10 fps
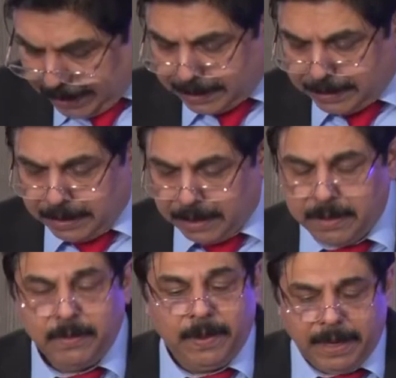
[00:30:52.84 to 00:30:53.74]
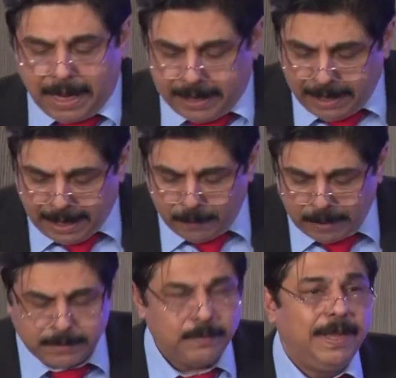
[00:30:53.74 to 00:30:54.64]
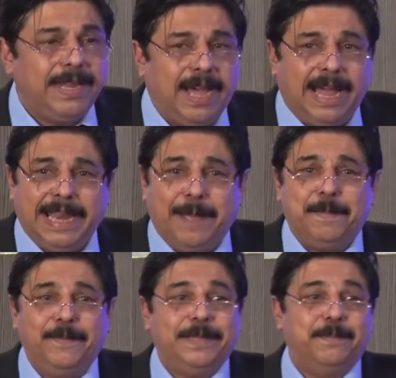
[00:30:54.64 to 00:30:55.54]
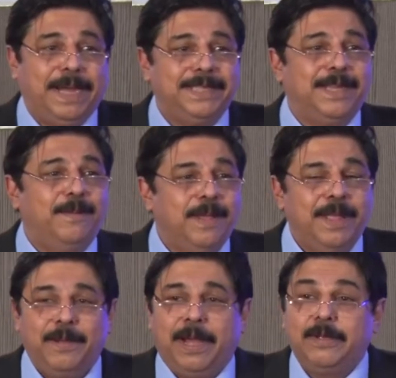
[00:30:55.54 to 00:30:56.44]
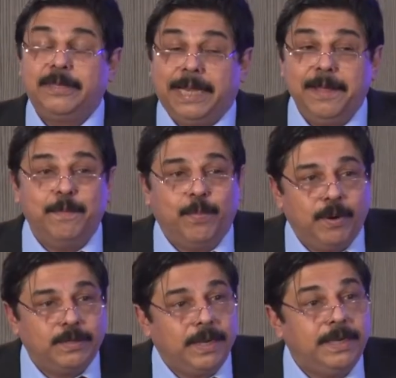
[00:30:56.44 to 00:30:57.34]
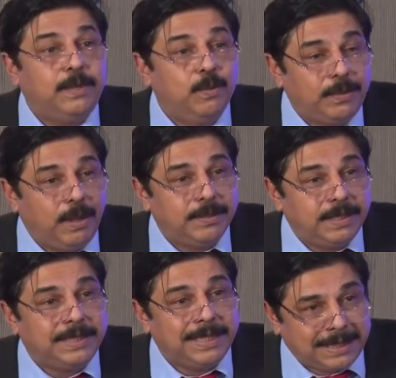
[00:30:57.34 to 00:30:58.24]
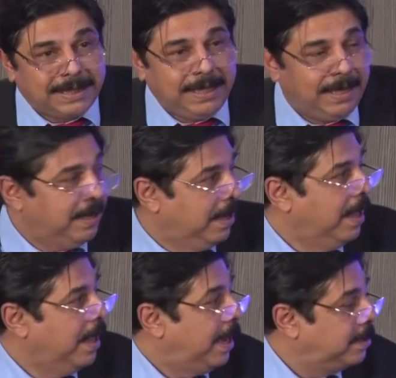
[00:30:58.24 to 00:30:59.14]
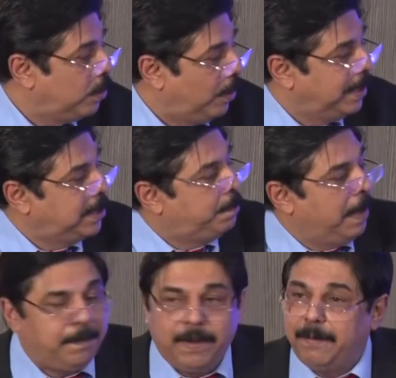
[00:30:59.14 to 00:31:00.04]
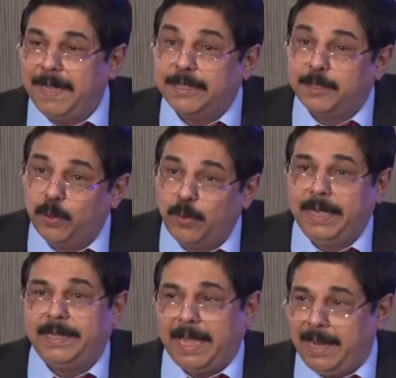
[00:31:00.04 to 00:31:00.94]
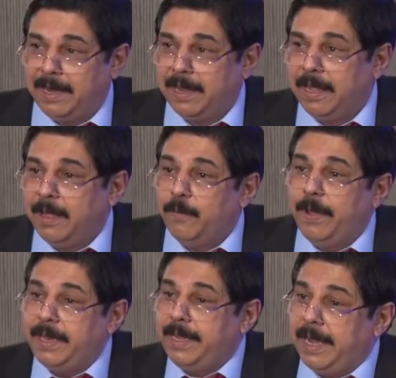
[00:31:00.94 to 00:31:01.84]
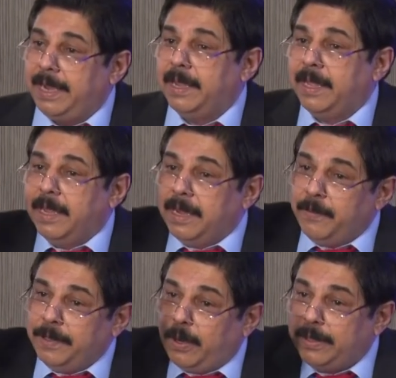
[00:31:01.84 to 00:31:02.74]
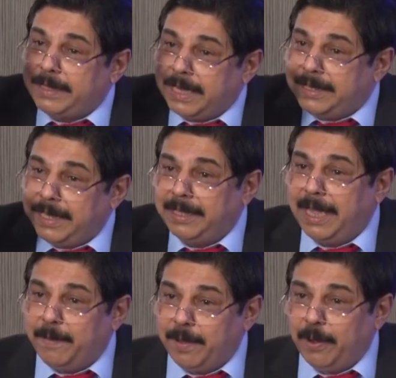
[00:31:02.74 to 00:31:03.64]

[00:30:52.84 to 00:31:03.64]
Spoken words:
this, when again I was very unhappy with myself, I was getting bored. So in 2016, I saw this paper by Zhu et al, where he had, without touching the